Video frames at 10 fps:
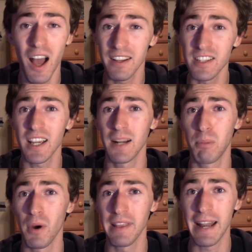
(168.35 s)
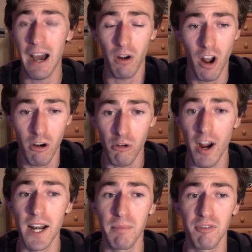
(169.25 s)
Just got to point that out
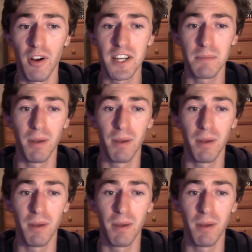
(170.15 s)
right up front.